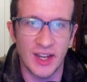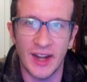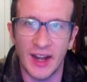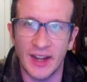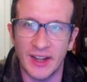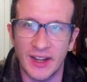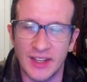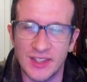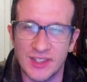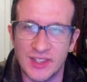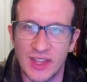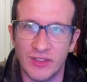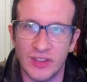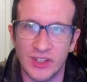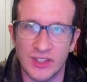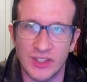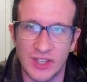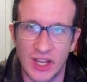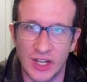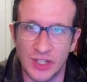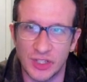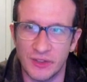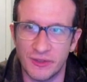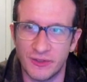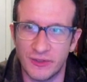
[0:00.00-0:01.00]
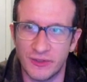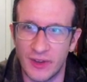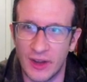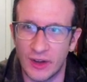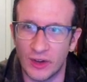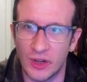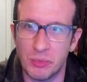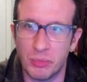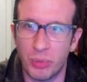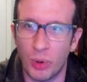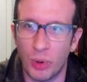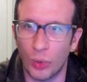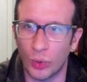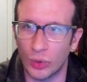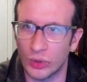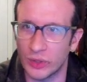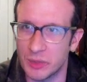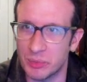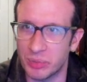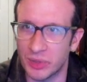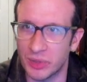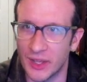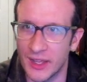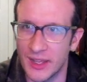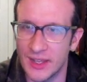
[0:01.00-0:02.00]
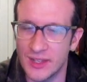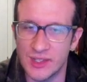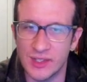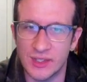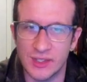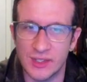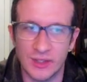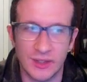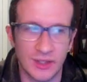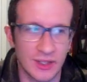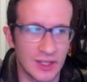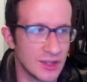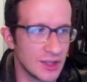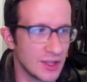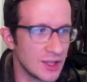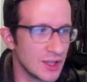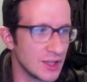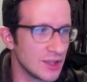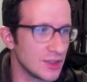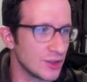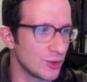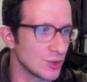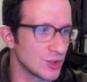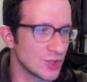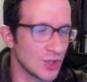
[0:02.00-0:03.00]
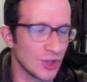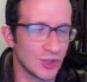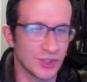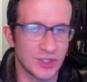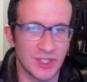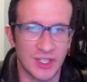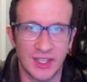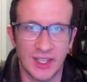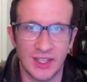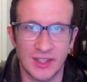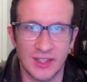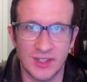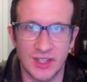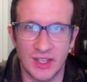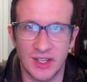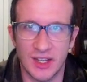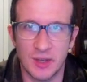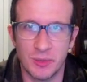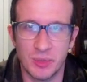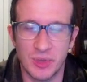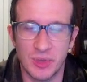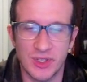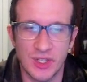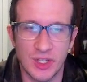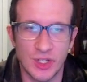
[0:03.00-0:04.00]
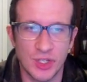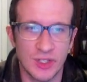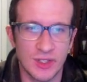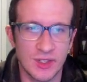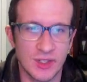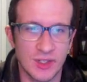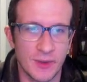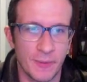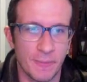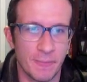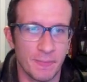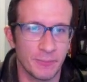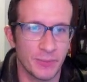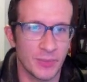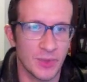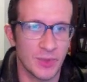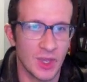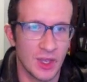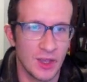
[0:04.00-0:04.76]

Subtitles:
this knight on e7 is actually very poorly placed in the resulting King's Indian positions.